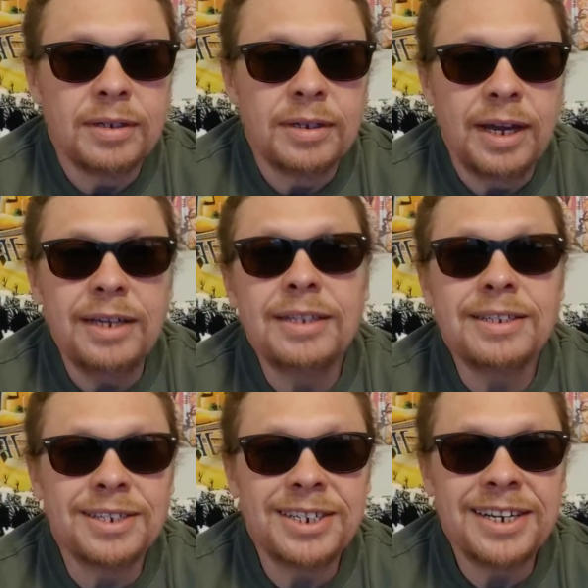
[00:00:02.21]
Hey, this
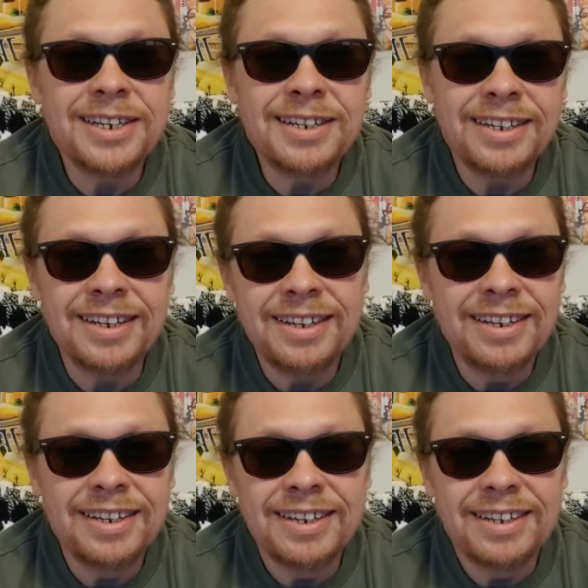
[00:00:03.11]
is Shane Utley.
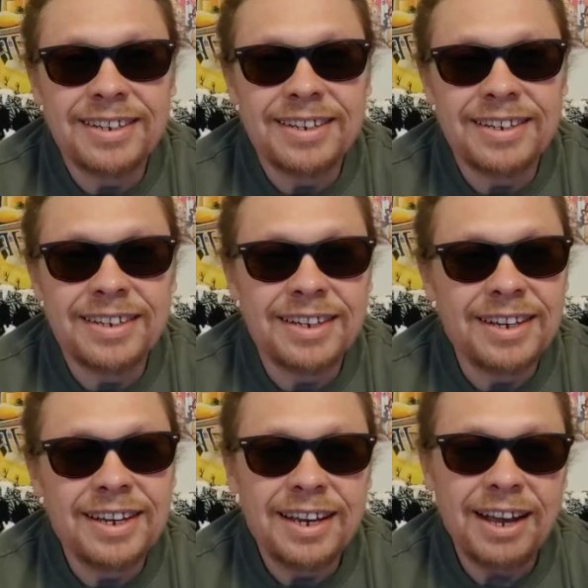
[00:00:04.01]

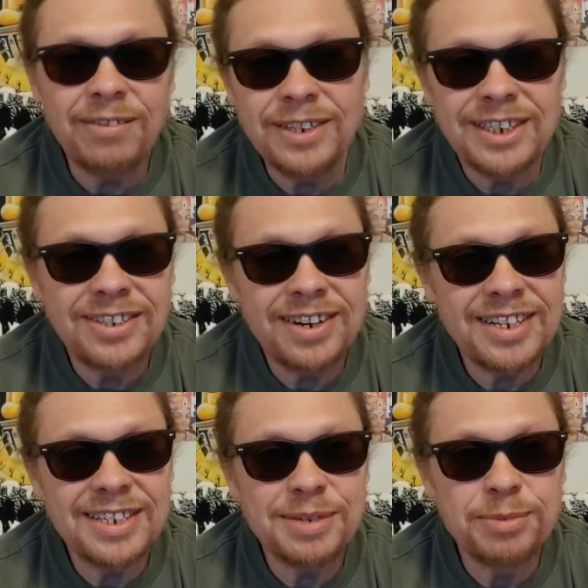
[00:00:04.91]
I wanted to try
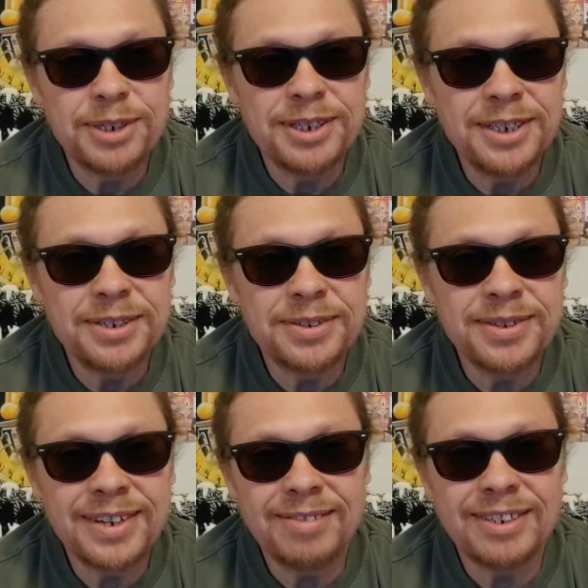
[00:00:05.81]
something new.
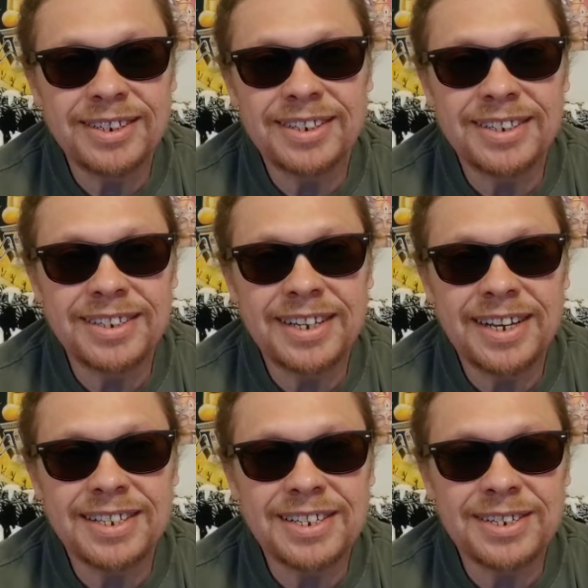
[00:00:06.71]
I'm just going to see how
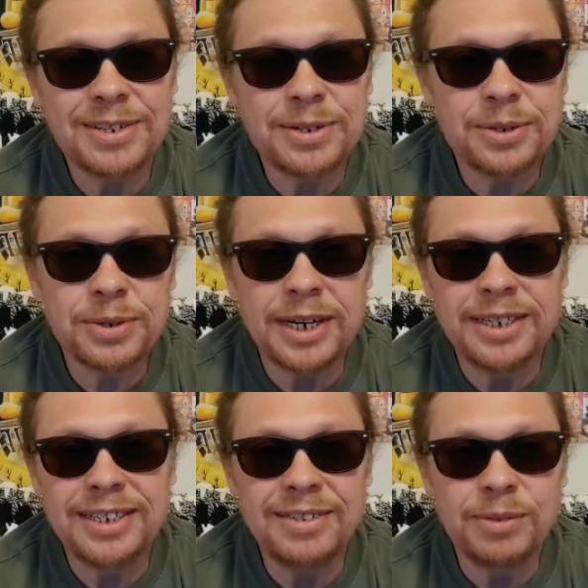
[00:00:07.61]
this goes. What I
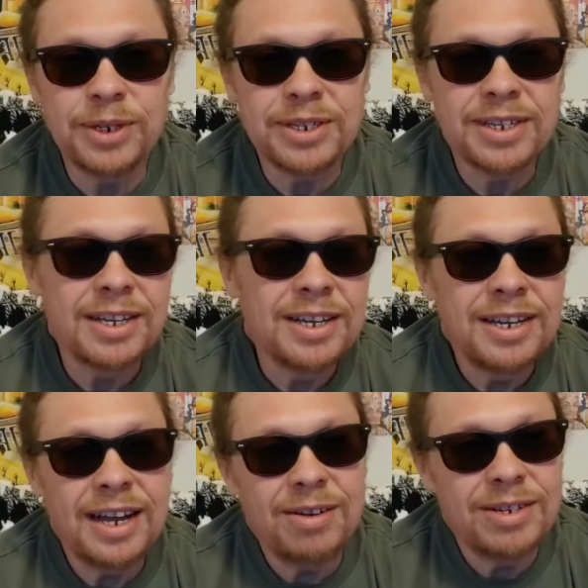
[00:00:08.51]
did was,
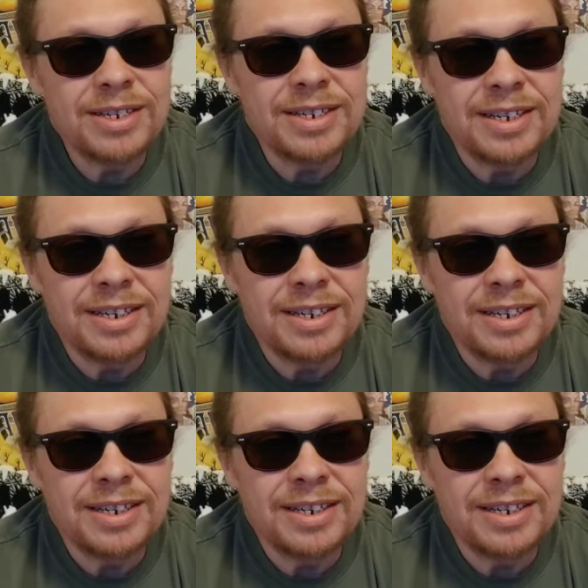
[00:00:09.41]
I was,